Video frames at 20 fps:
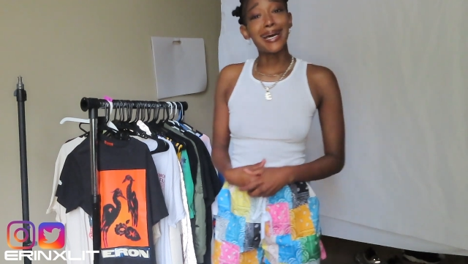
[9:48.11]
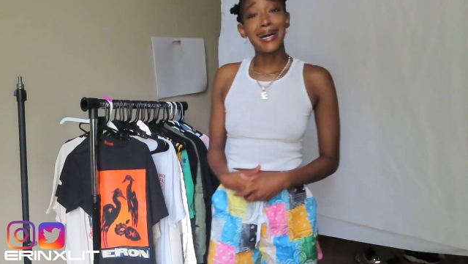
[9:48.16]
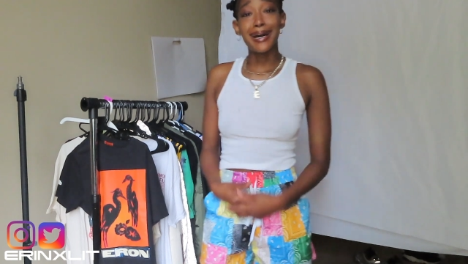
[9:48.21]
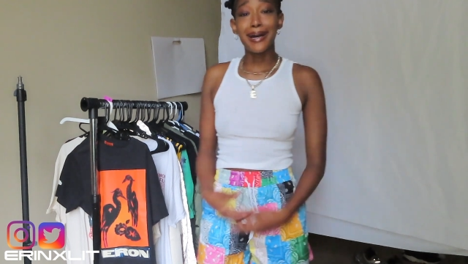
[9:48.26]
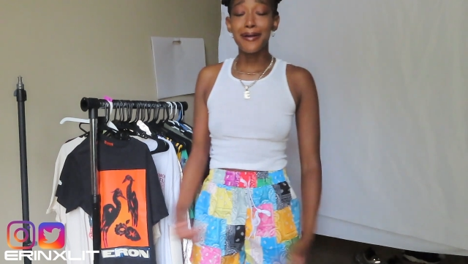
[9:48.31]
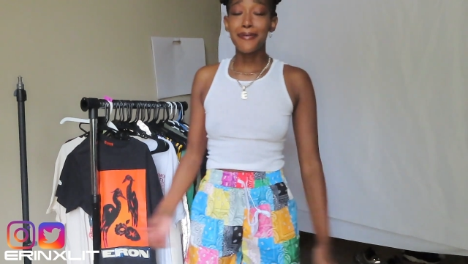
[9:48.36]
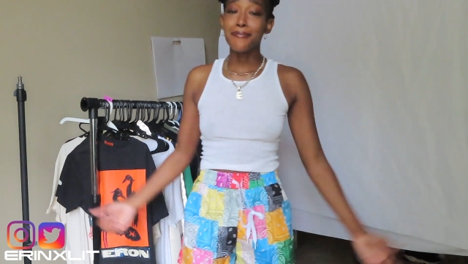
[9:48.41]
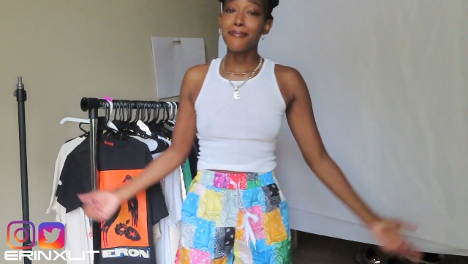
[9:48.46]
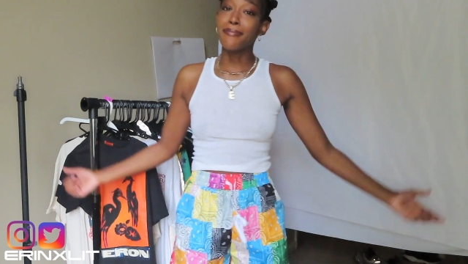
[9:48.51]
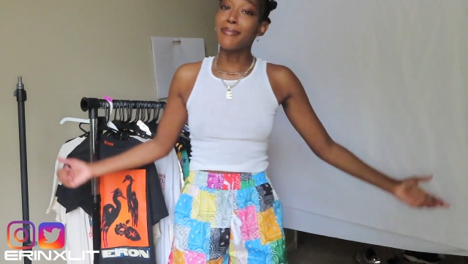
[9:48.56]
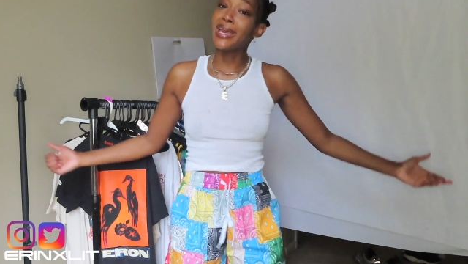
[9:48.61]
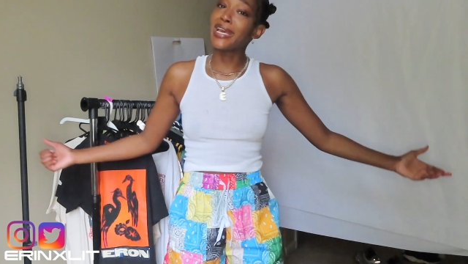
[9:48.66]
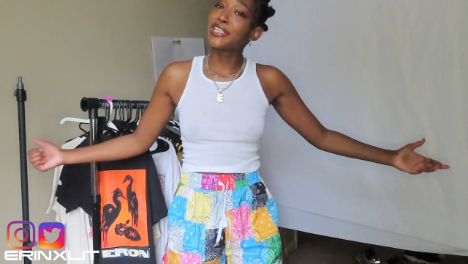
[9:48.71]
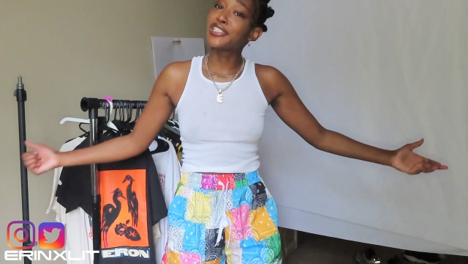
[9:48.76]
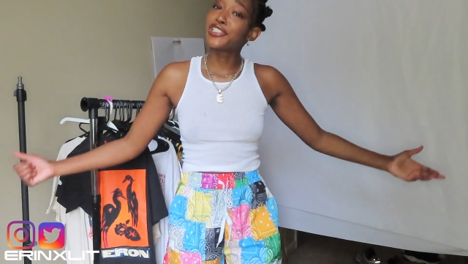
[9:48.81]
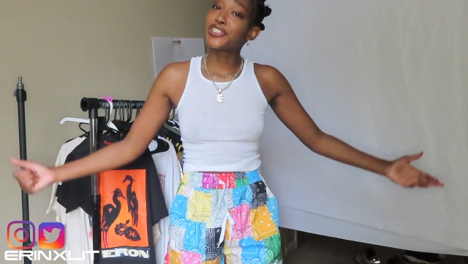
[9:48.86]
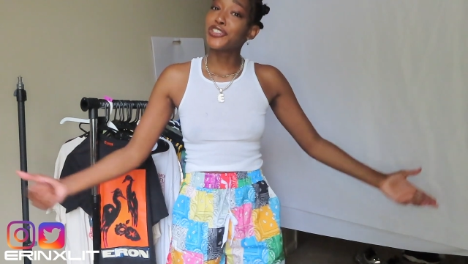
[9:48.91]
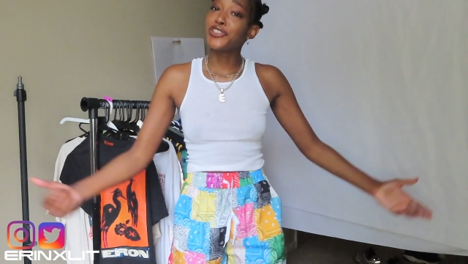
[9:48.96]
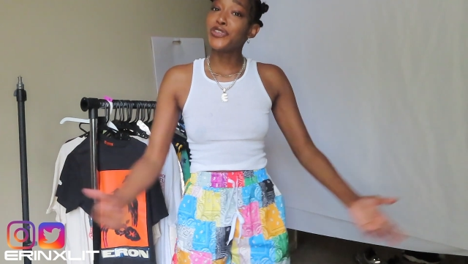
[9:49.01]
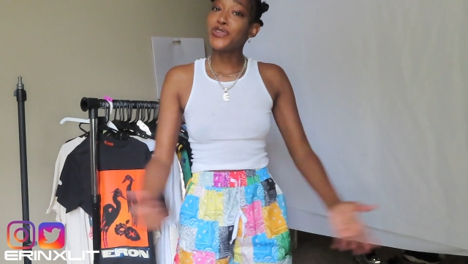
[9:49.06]
up. Make
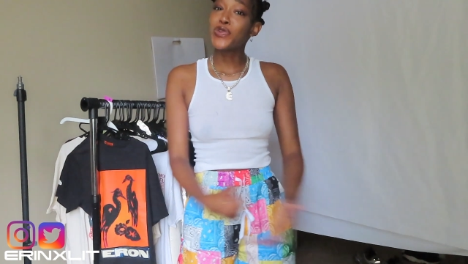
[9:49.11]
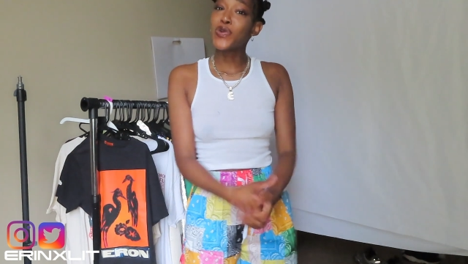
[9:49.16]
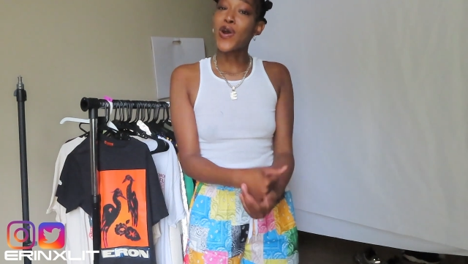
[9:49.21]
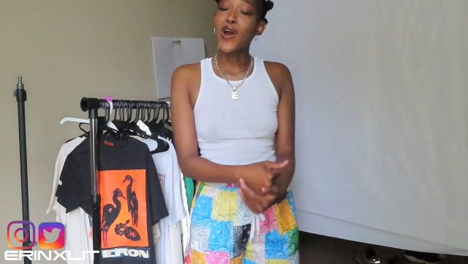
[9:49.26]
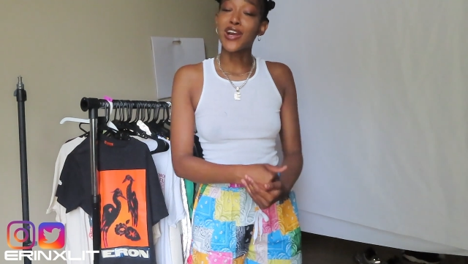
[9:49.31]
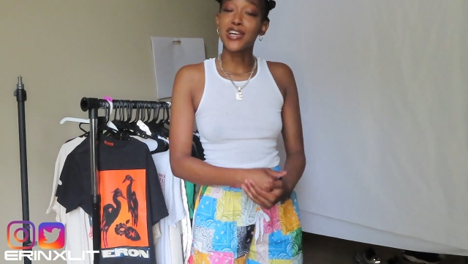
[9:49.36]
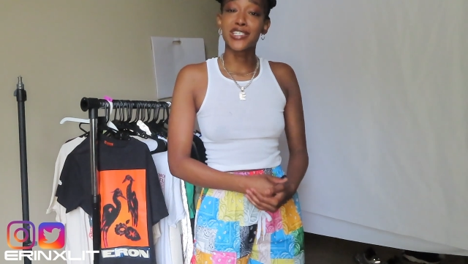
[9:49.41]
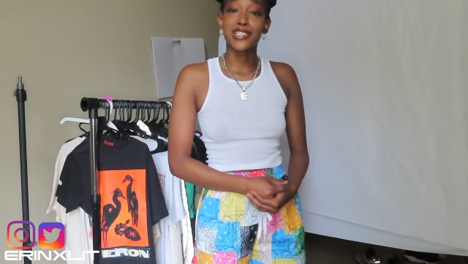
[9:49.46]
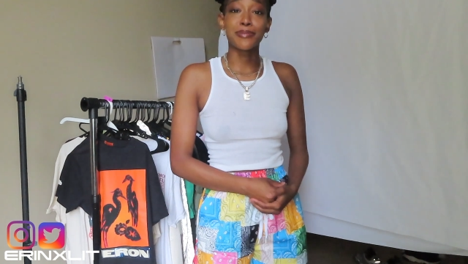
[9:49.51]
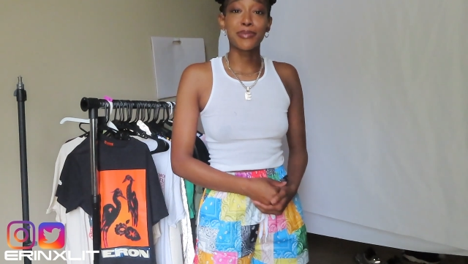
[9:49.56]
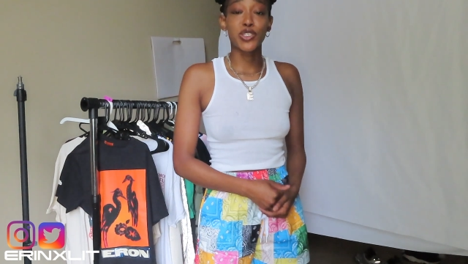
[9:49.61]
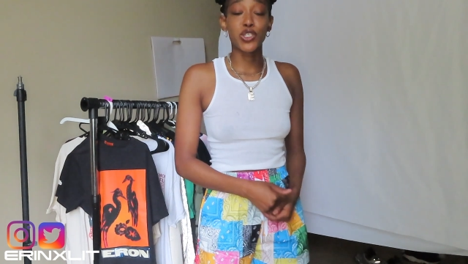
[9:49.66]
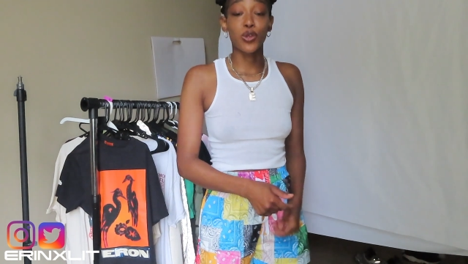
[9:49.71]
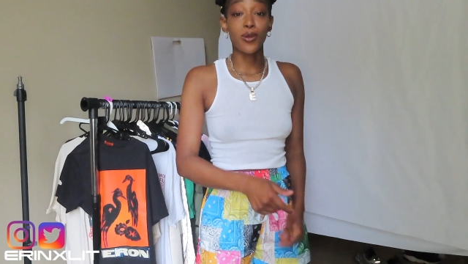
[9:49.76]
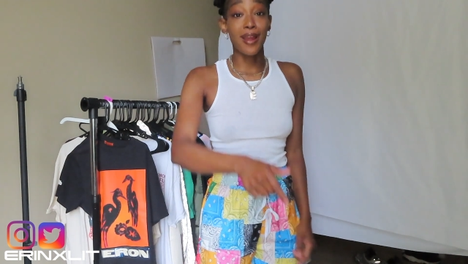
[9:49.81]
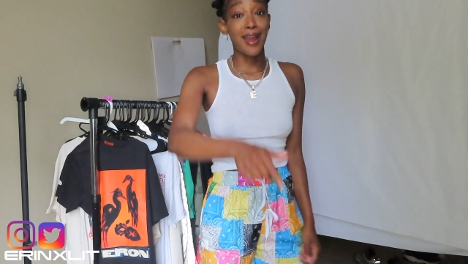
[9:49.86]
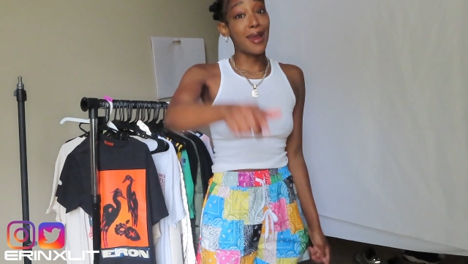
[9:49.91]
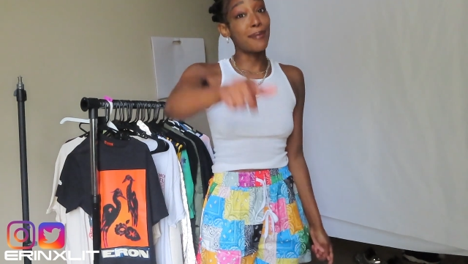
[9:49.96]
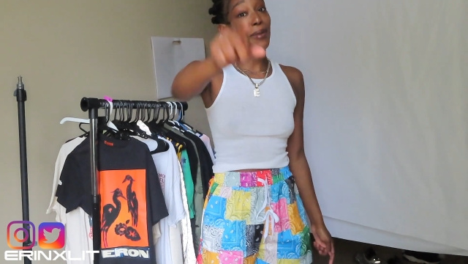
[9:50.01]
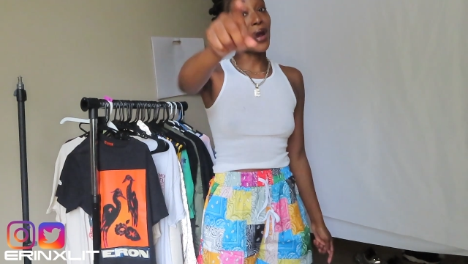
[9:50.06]
sure you are
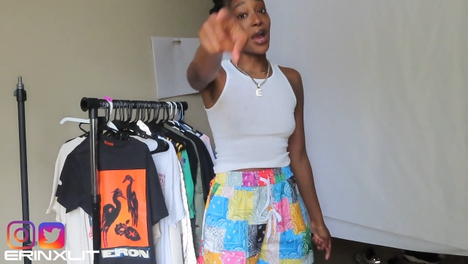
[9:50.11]
subscribed.